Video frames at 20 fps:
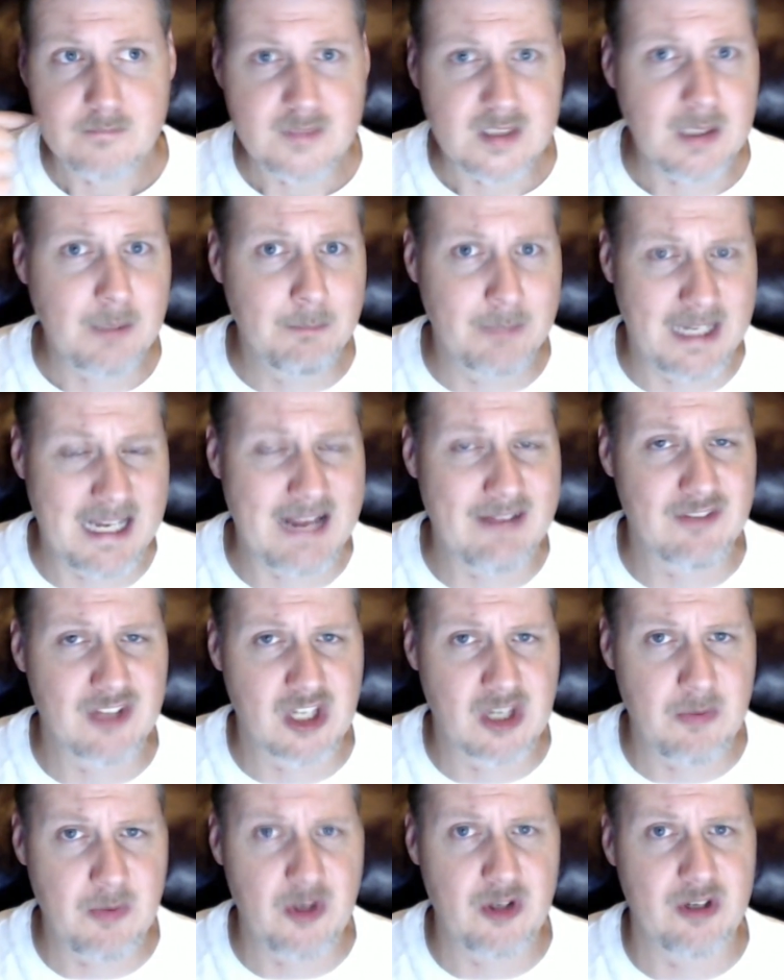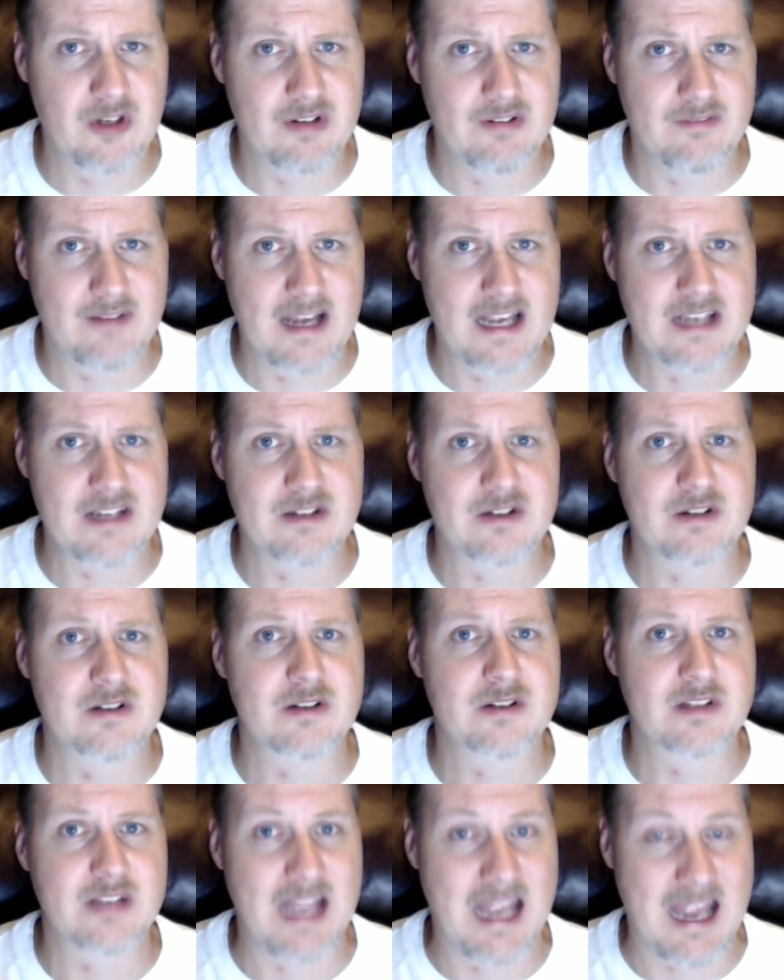But having the community
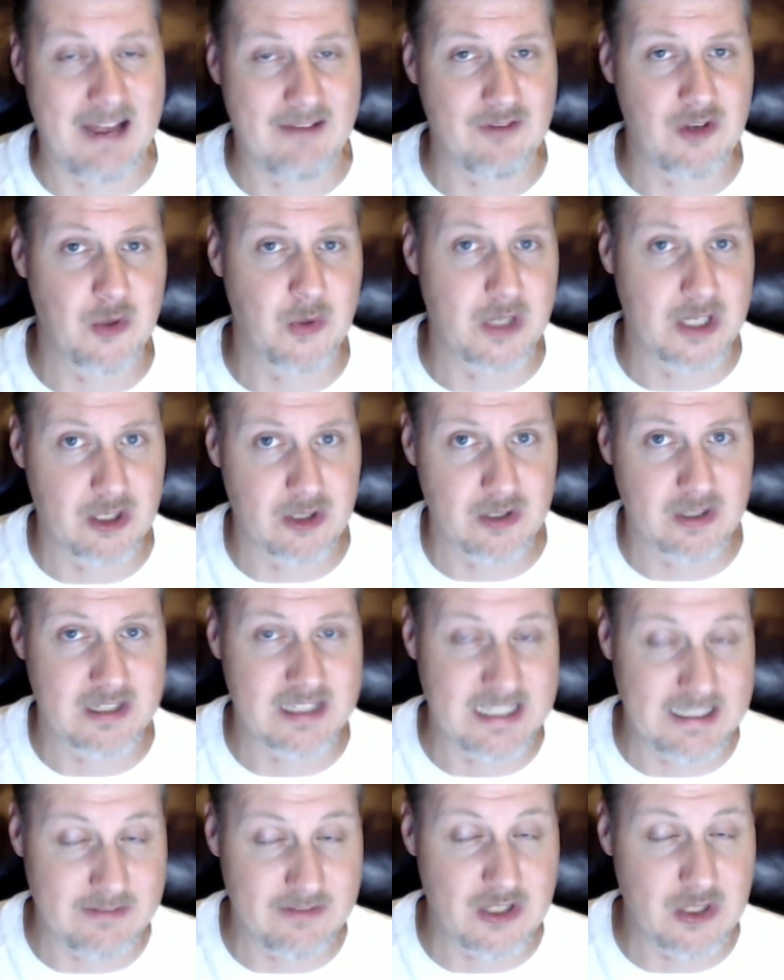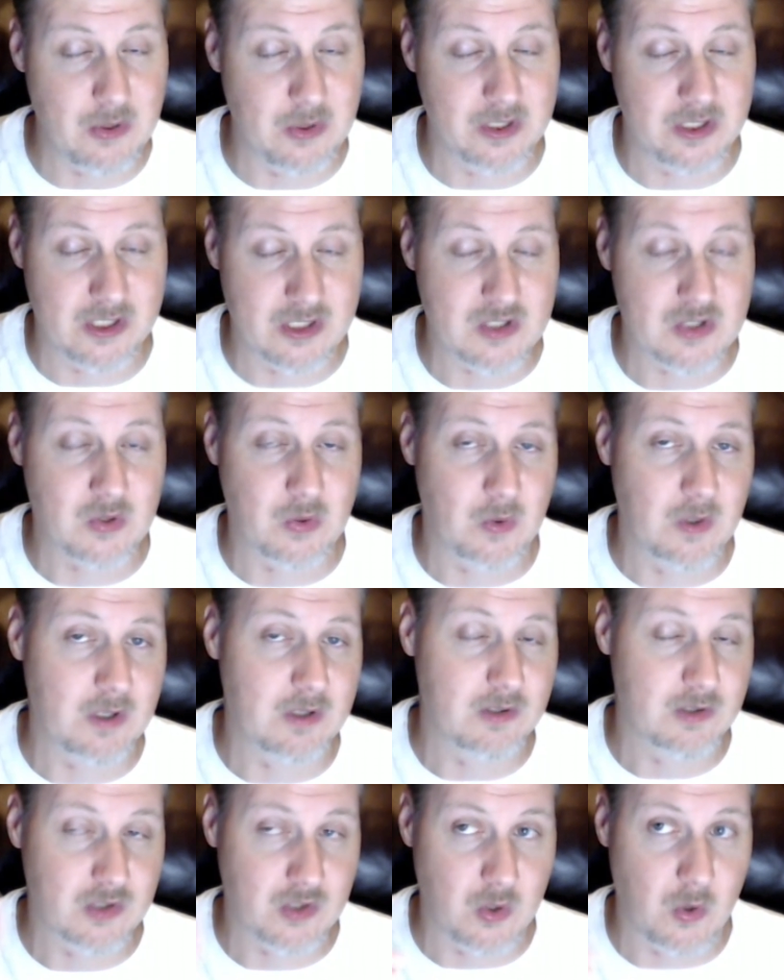advisors giving you a good
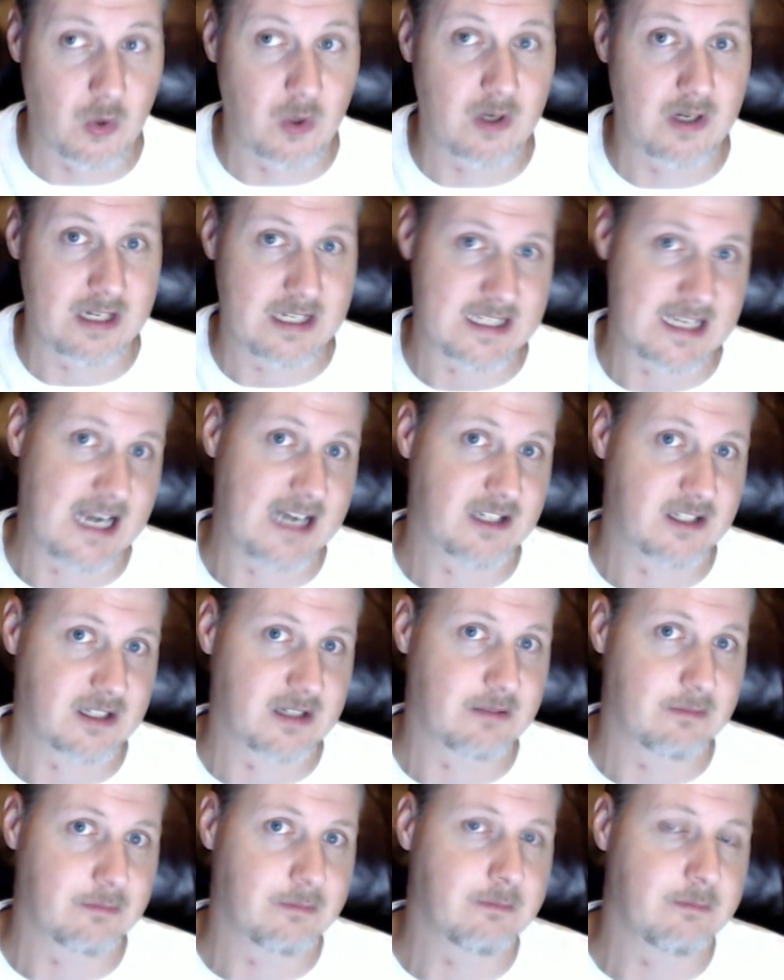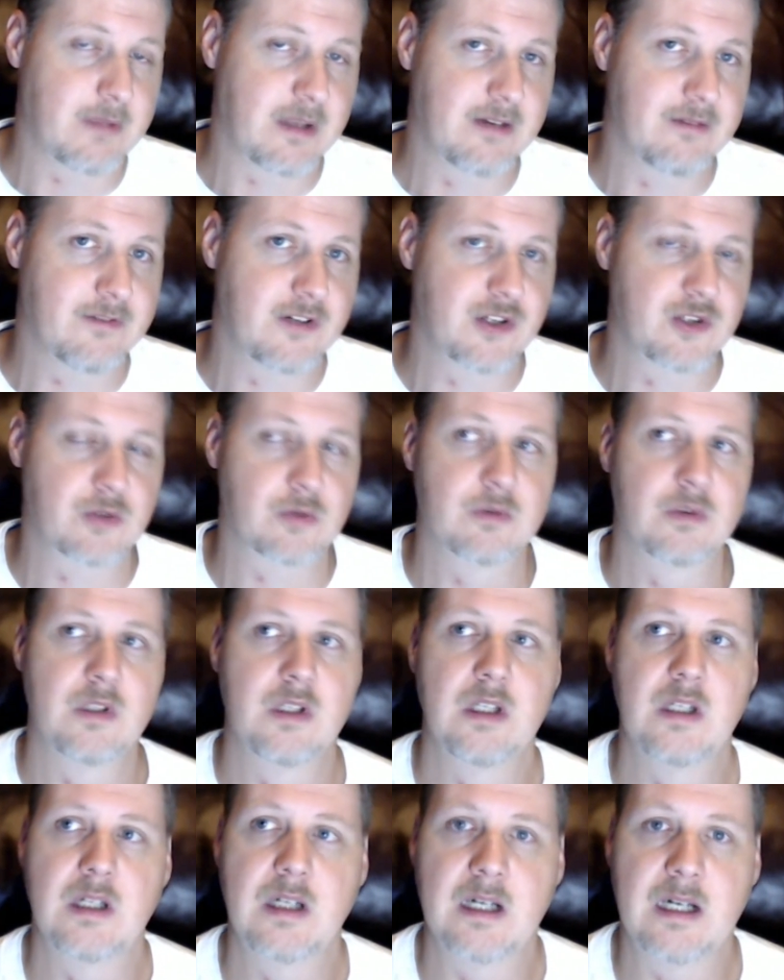score is actually beneficial
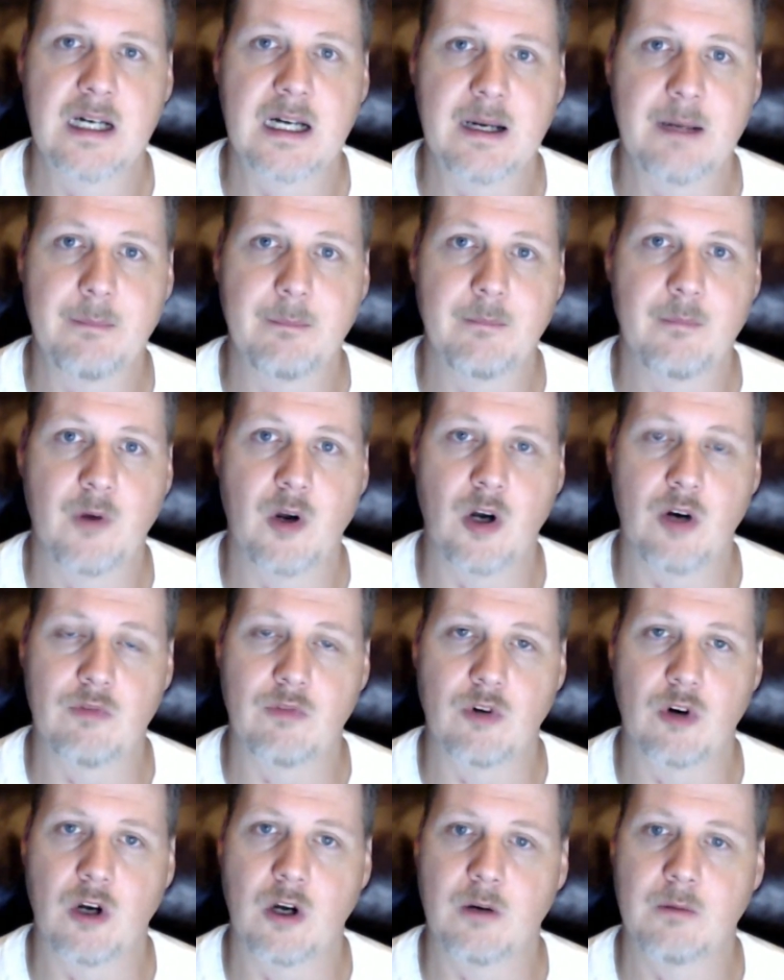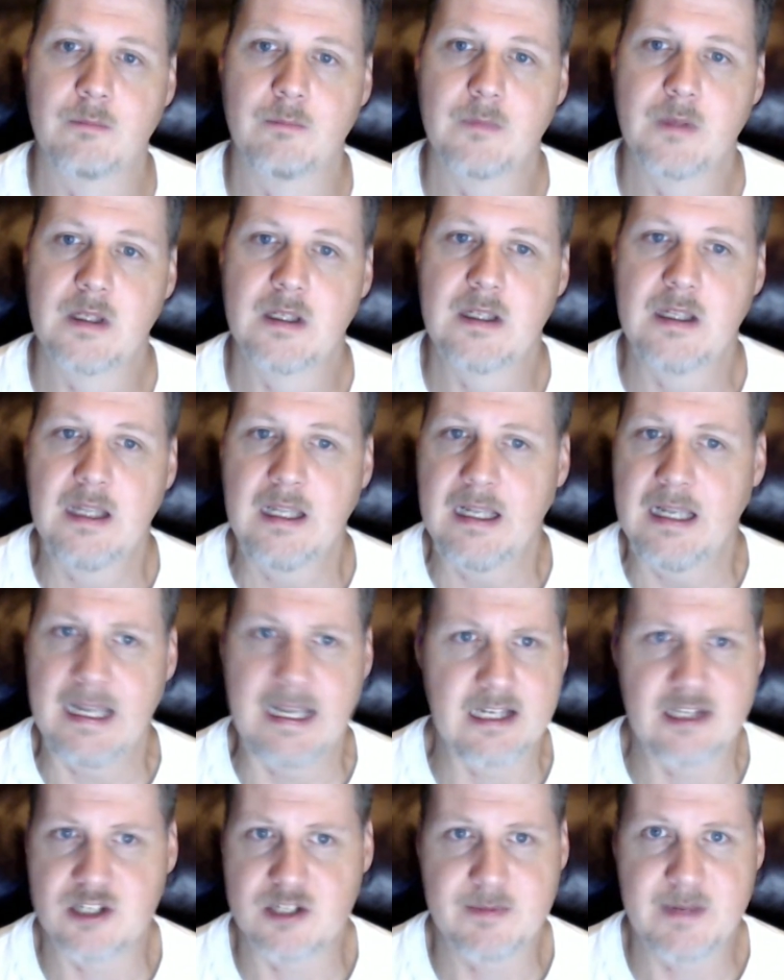overall.
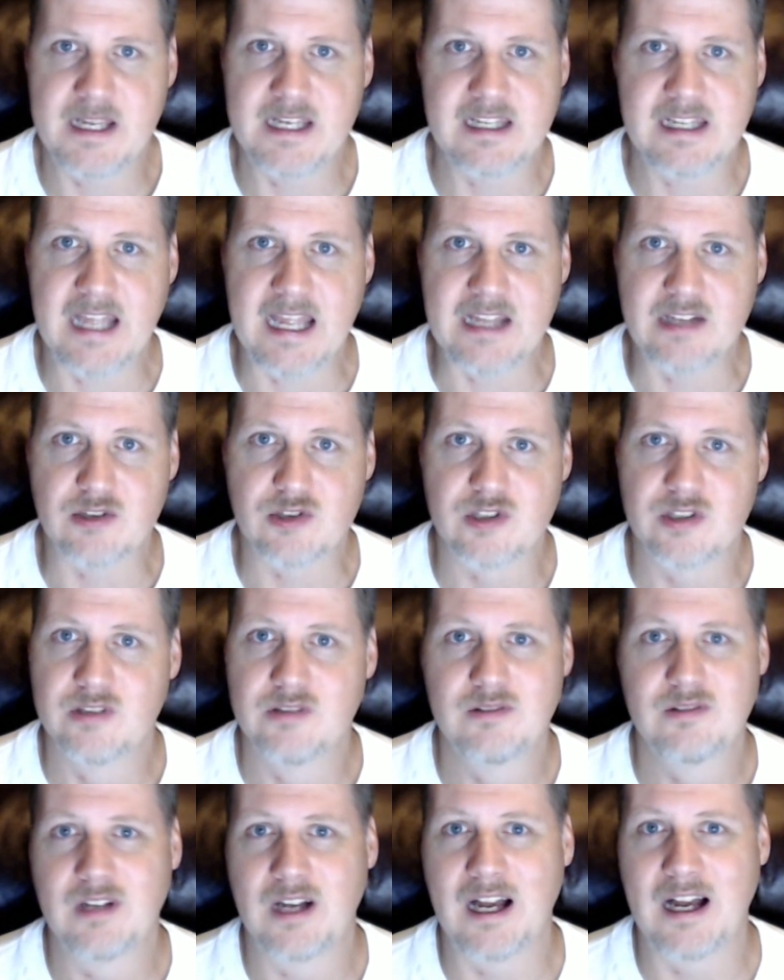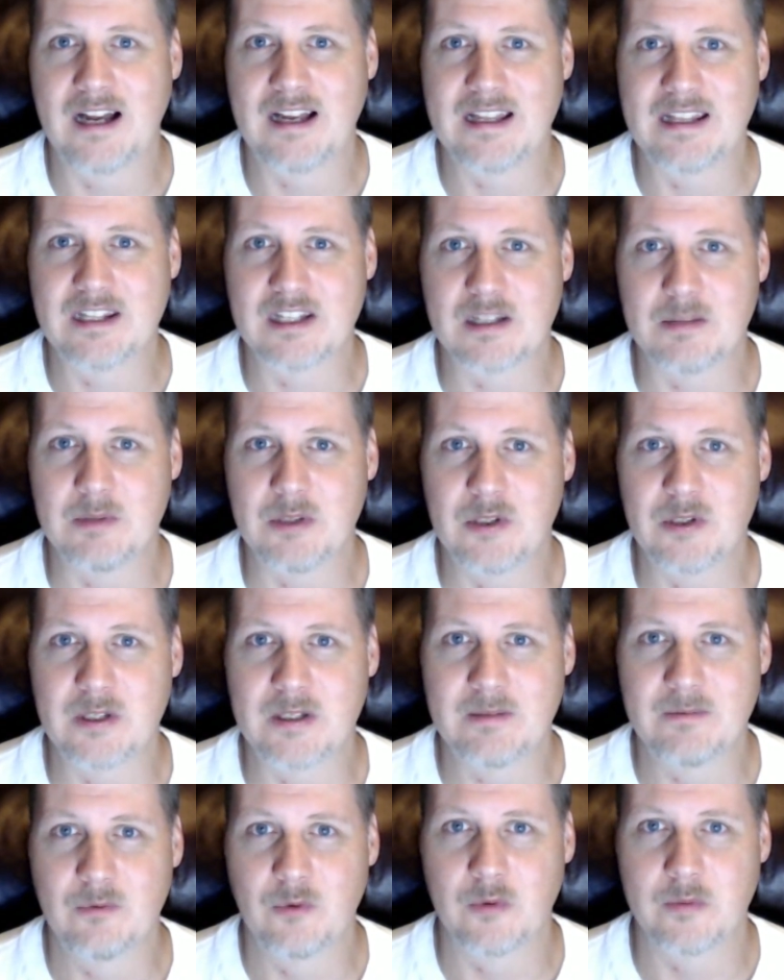And just being engaged in the
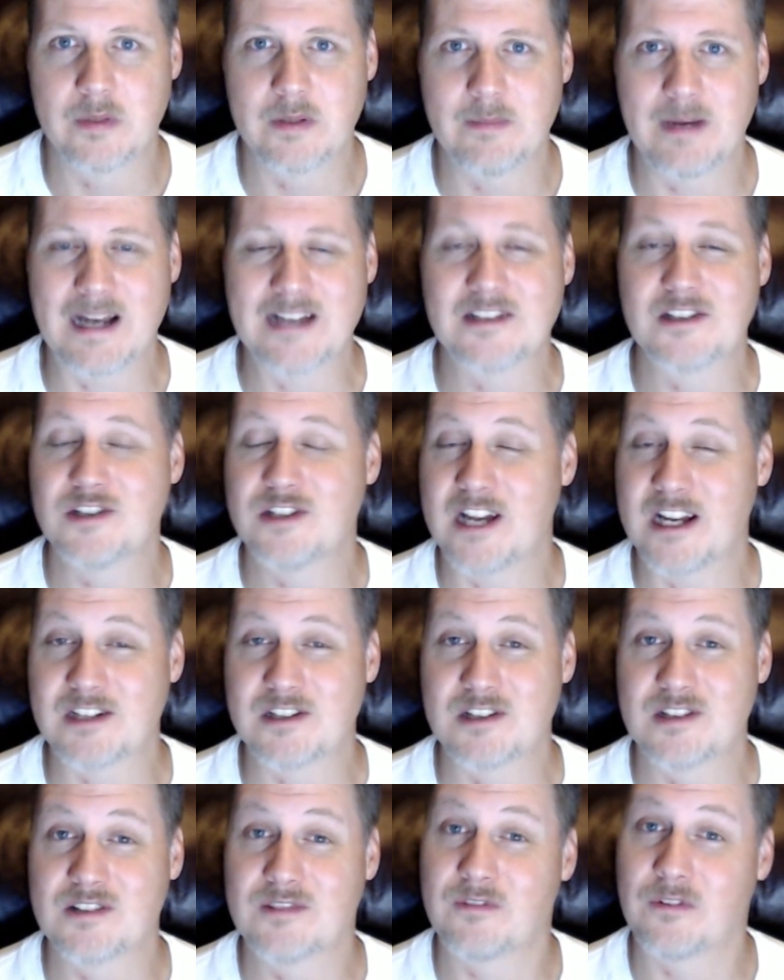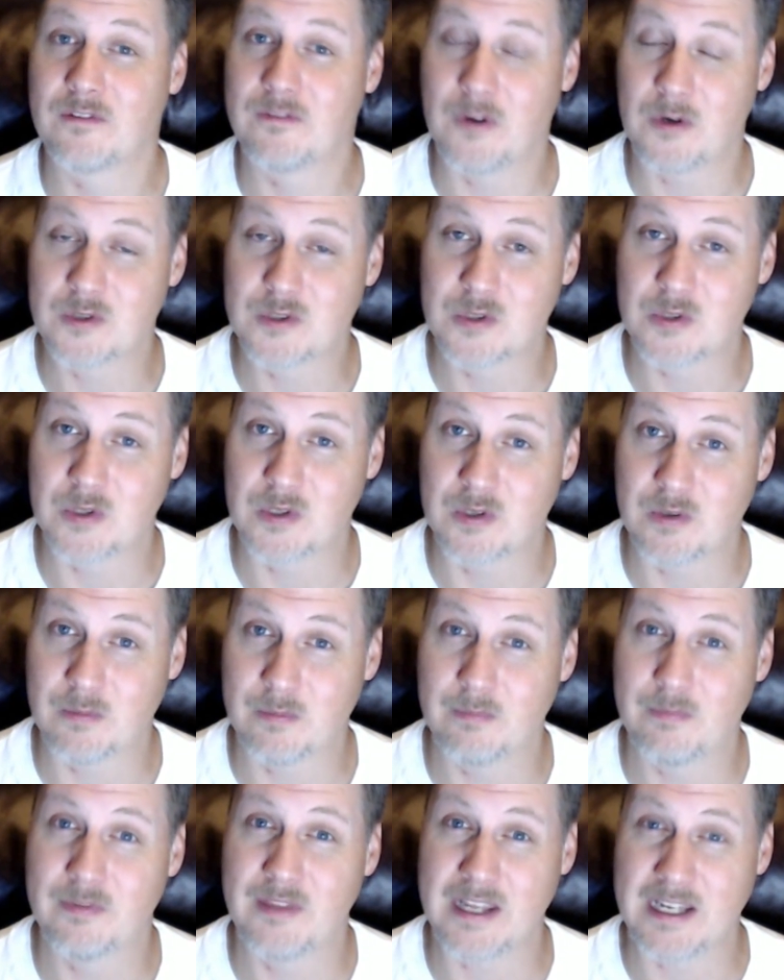community would be my suggestions for folks who are
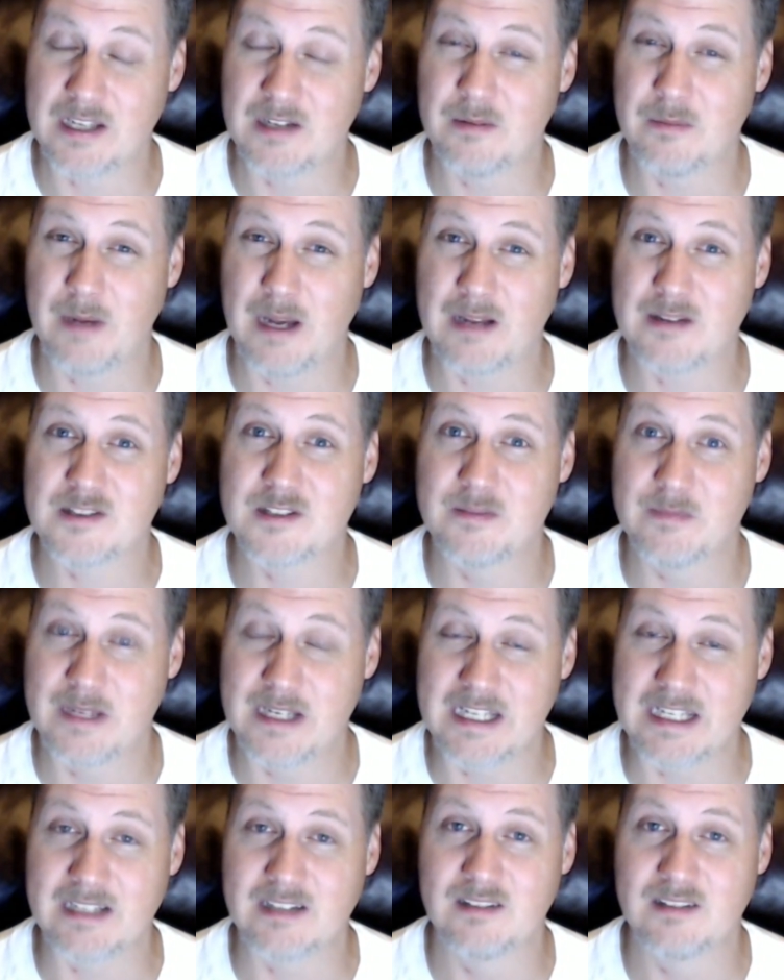thinking about submitting